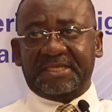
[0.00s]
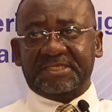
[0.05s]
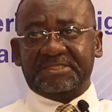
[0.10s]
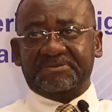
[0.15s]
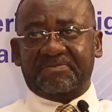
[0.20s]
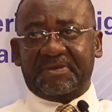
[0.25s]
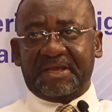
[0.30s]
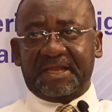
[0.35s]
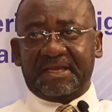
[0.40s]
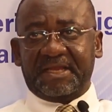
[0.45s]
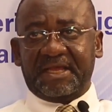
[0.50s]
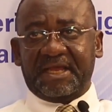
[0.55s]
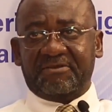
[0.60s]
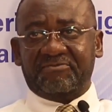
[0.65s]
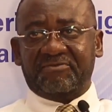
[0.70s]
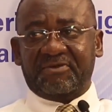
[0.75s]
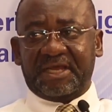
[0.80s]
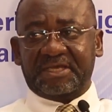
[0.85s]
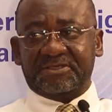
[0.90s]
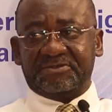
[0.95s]
and expand the
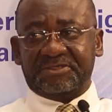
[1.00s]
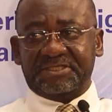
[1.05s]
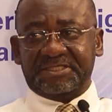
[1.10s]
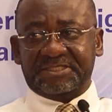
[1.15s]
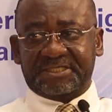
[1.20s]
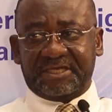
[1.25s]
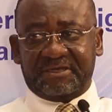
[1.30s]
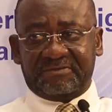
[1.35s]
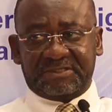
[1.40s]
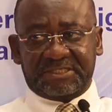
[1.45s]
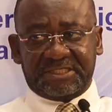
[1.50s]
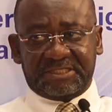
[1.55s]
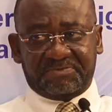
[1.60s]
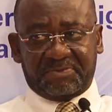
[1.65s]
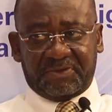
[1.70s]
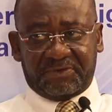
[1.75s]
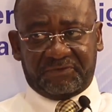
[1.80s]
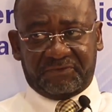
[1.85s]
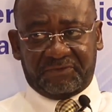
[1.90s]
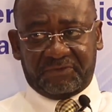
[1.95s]
advisory services
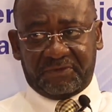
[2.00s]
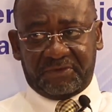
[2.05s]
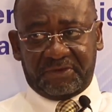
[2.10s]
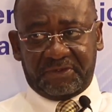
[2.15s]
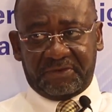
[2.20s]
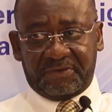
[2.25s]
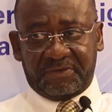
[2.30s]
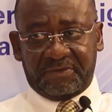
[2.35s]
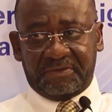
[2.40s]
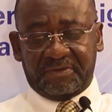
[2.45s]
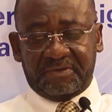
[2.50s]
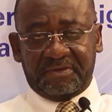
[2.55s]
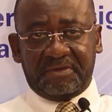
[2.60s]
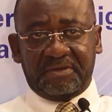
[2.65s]
portfolio,